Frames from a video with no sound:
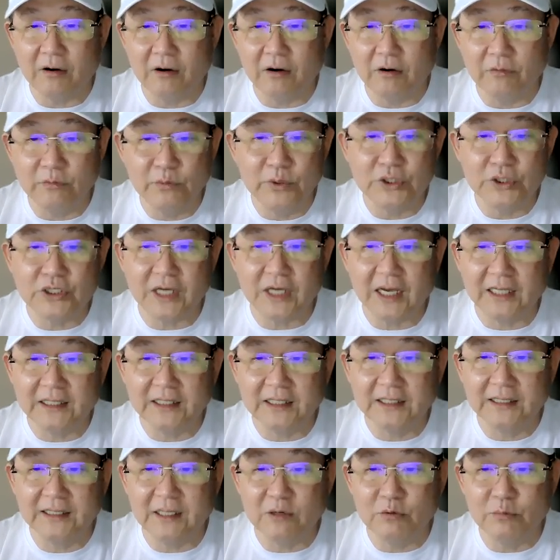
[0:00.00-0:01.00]
of which I
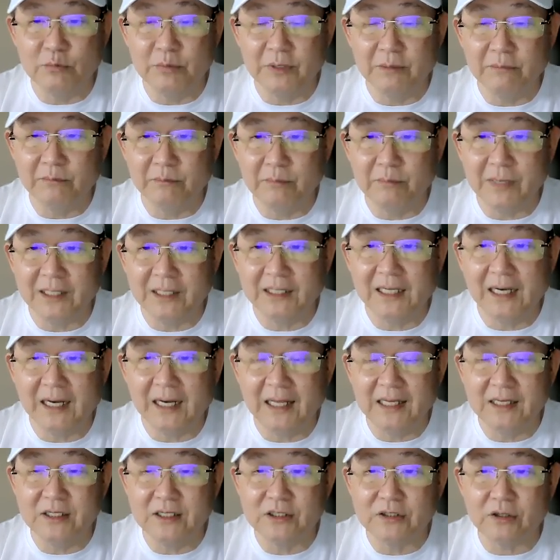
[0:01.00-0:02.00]
think there will be many
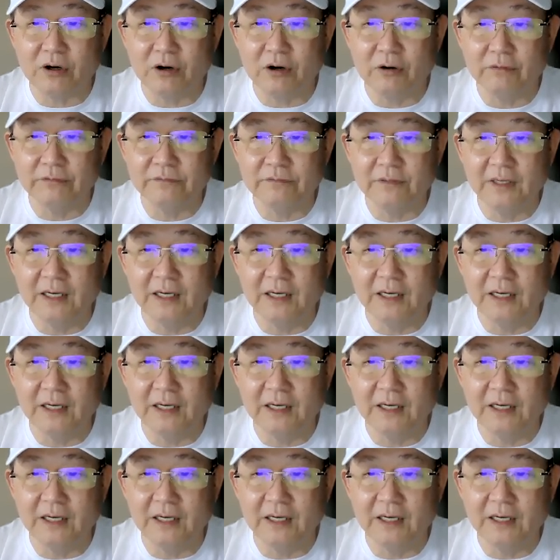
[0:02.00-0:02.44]
layers of